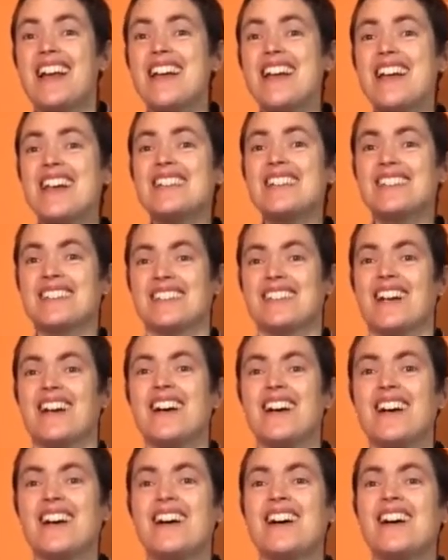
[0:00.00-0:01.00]
It's
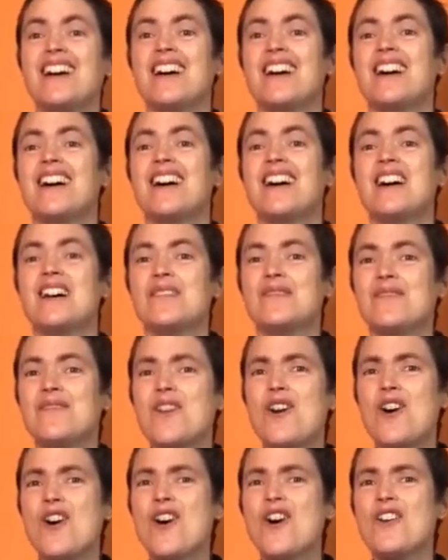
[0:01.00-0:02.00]
time
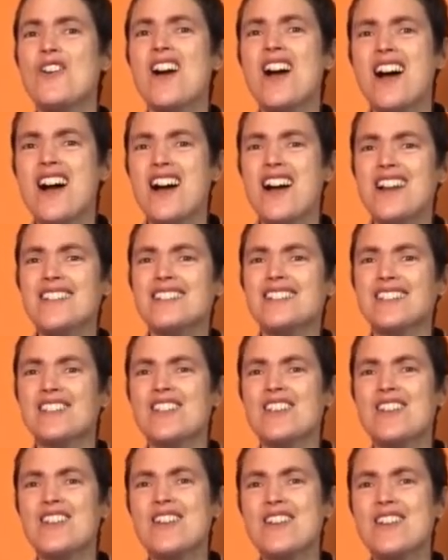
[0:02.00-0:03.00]
for us to
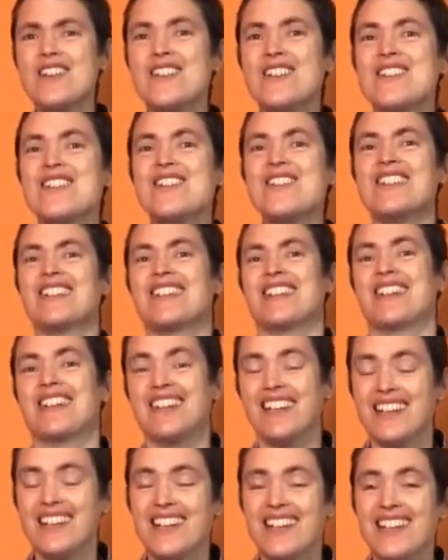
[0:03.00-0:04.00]
say
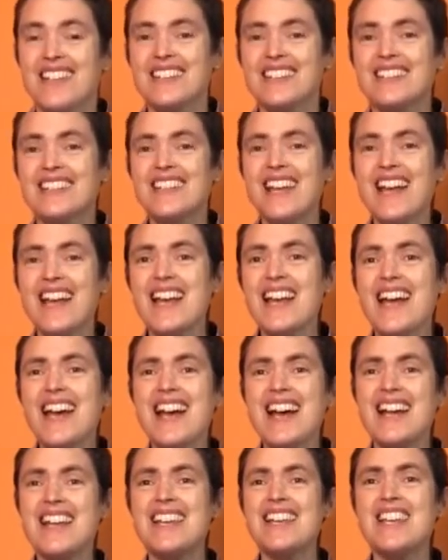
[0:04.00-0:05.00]

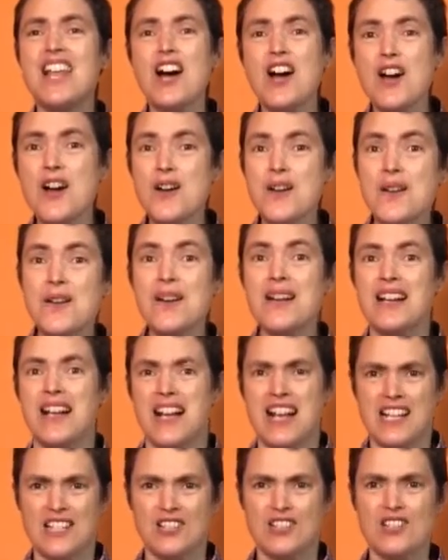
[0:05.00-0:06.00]
hello.
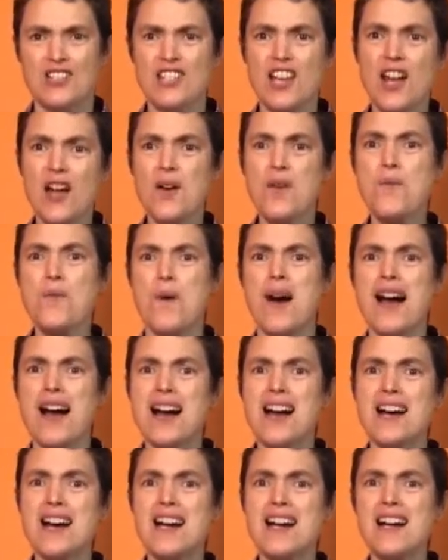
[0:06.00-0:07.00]
So
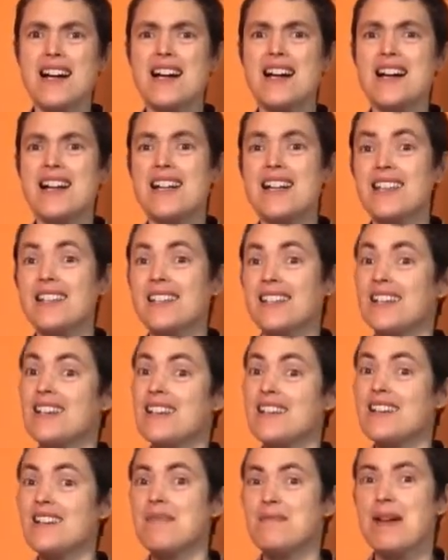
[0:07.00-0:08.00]
welcome
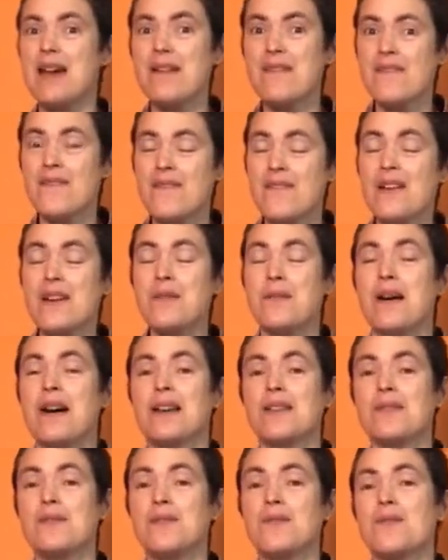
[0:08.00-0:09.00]

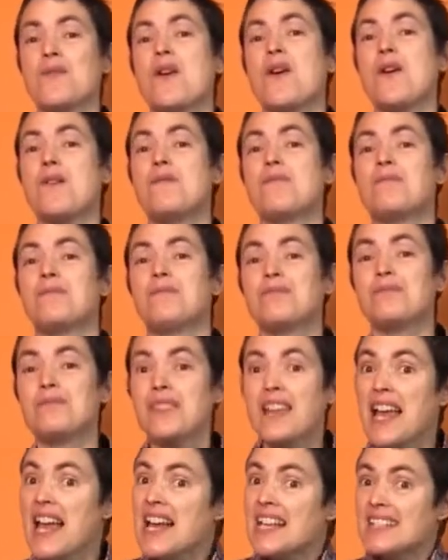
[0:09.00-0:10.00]
everyone
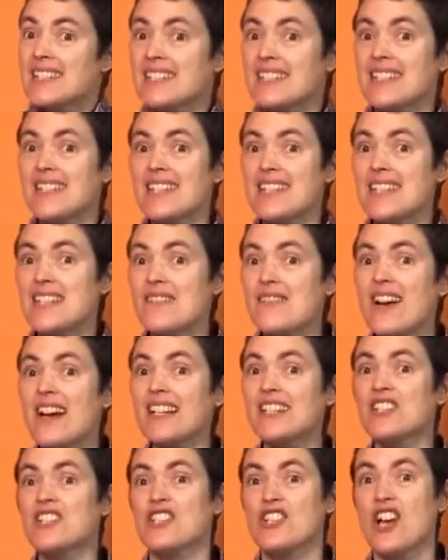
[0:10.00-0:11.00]
from Steve
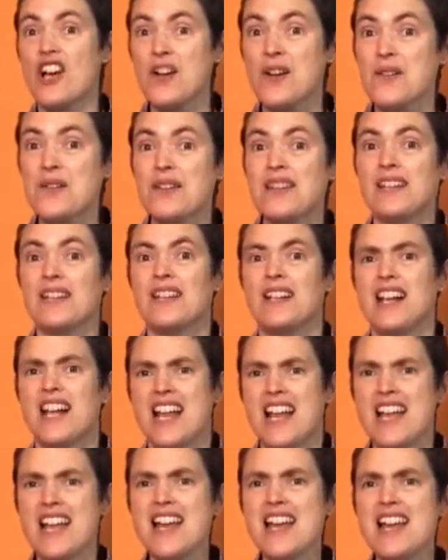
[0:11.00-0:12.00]
and Jo.
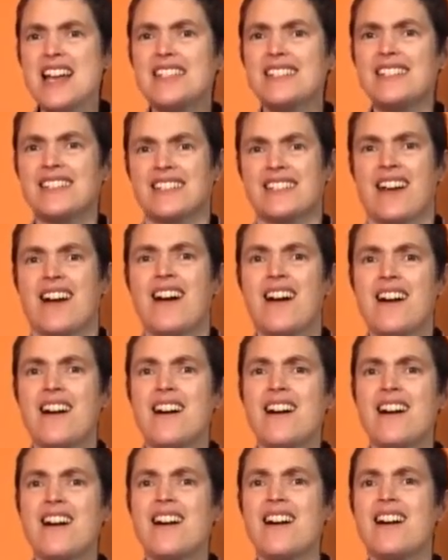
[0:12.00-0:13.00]
It's
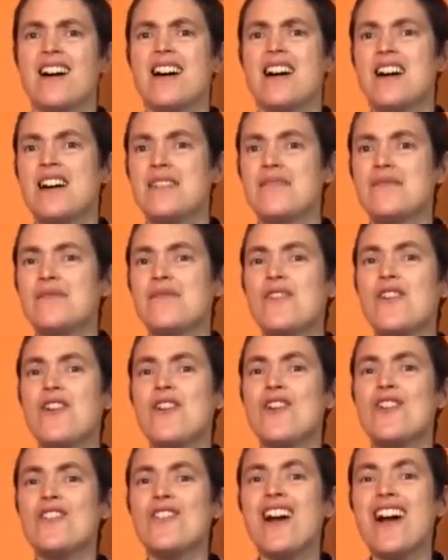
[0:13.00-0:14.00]
time
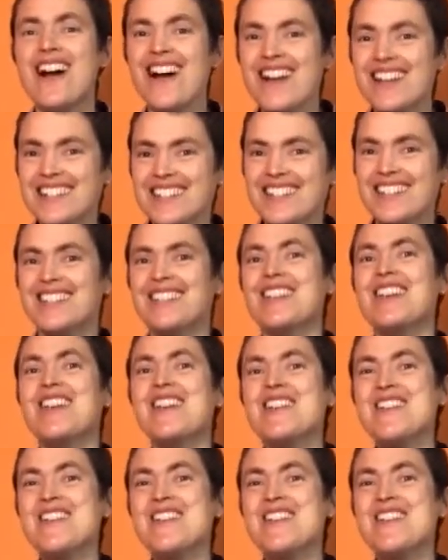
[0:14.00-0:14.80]
for us to